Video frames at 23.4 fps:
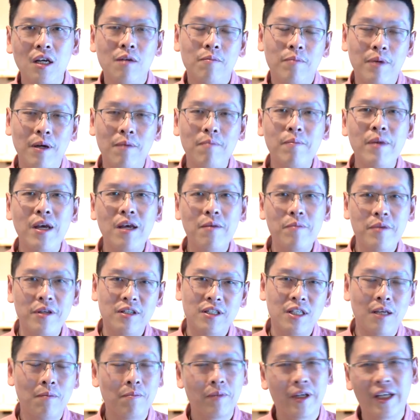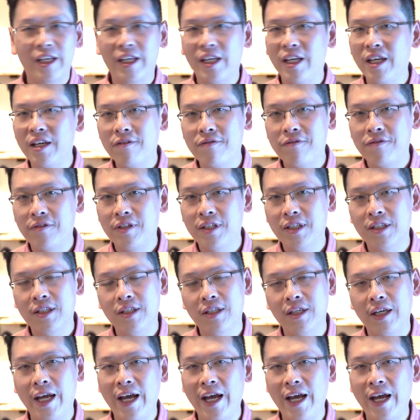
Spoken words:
but maybe some gift